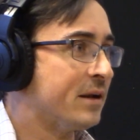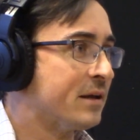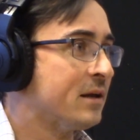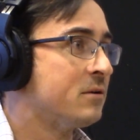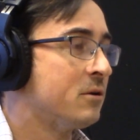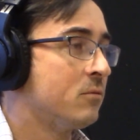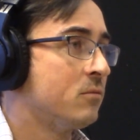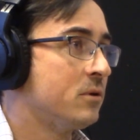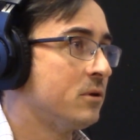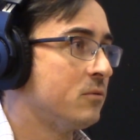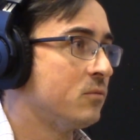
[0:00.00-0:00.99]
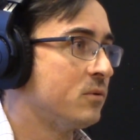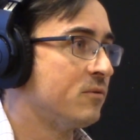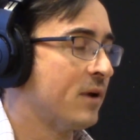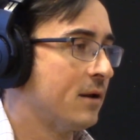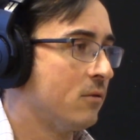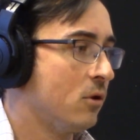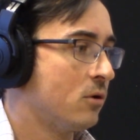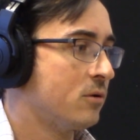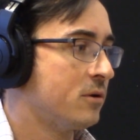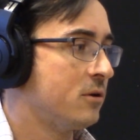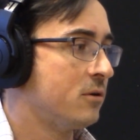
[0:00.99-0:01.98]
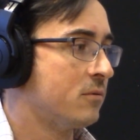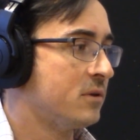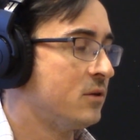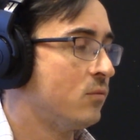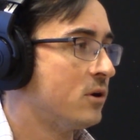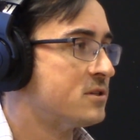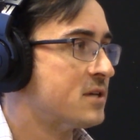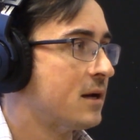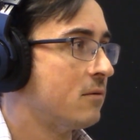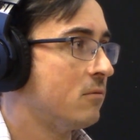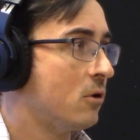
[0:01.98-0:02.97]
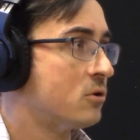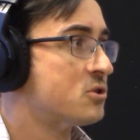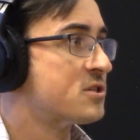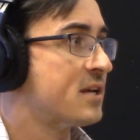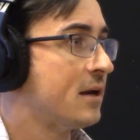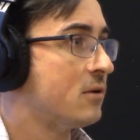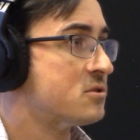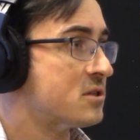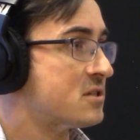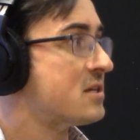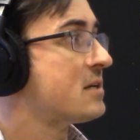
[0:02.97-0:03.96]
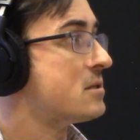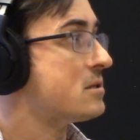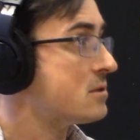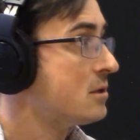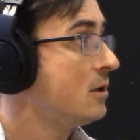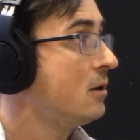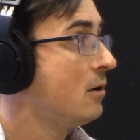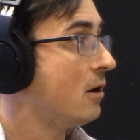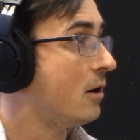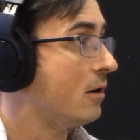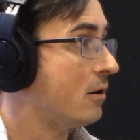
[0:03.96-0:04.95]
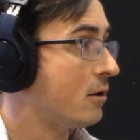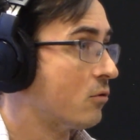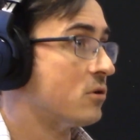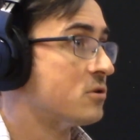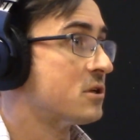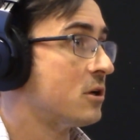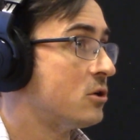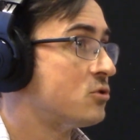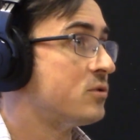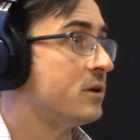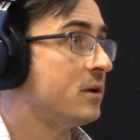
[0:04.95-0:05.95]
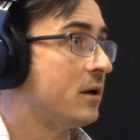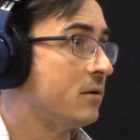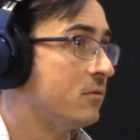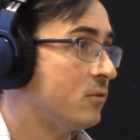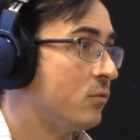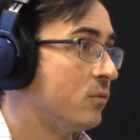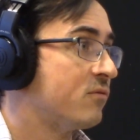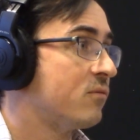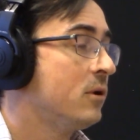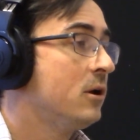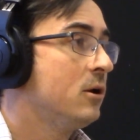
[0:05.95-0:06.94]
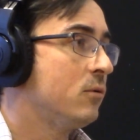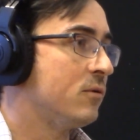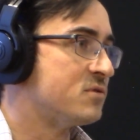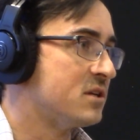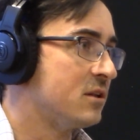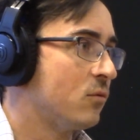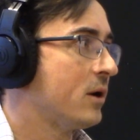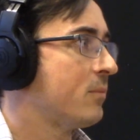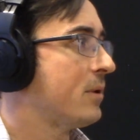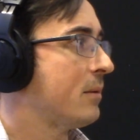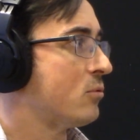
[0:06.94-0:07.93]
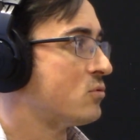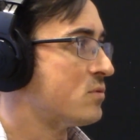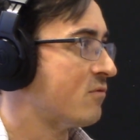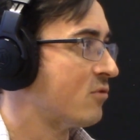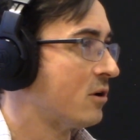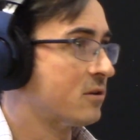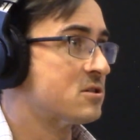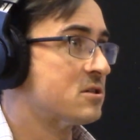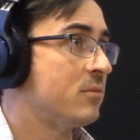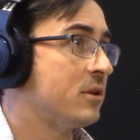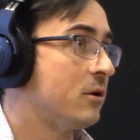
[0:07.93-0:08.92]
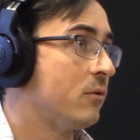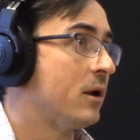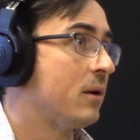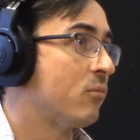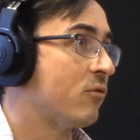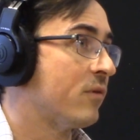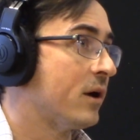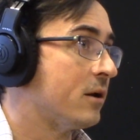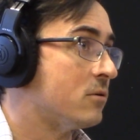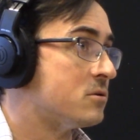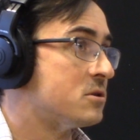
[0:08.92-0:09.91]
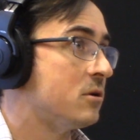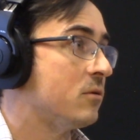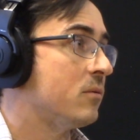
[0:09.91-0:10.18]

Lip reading: And again, we've had E1's had large scale successes across the country. And we've seen the white papers. We've talked to some of the O&M providers,